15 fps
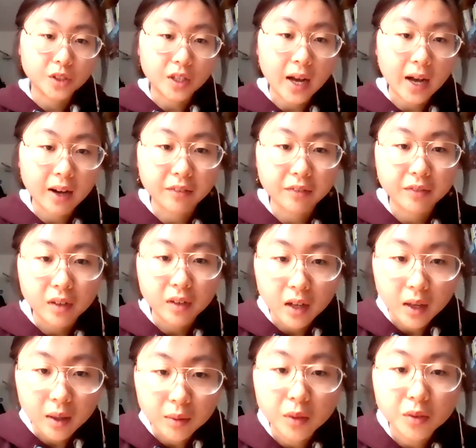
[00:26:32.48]
should have
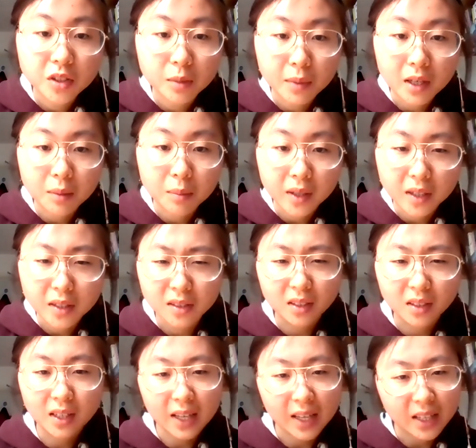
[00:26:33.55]
not to be a
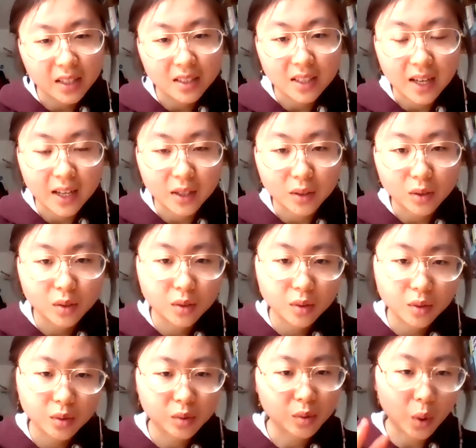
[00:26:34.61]
burden, kids and
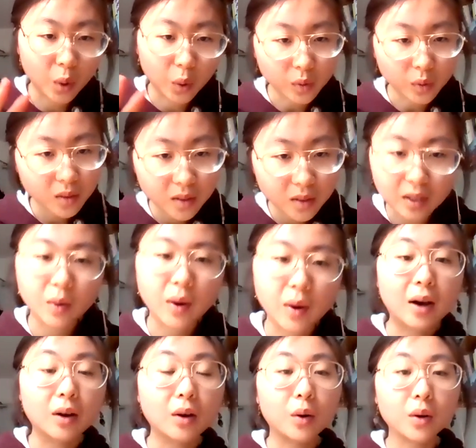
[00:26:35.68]
olds? Or
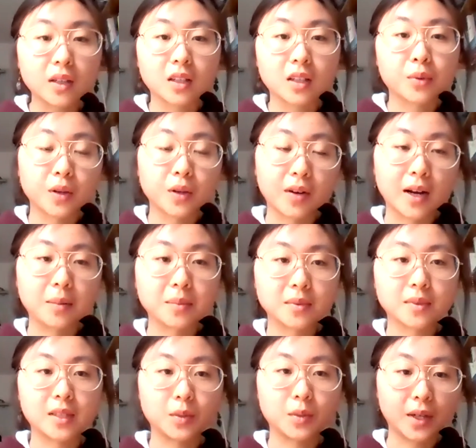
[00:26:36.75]
how long are the
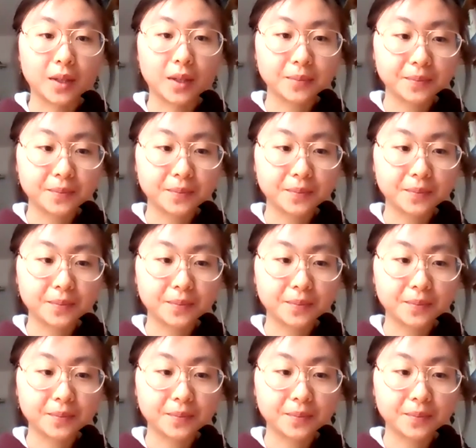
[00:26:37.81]
programs as well?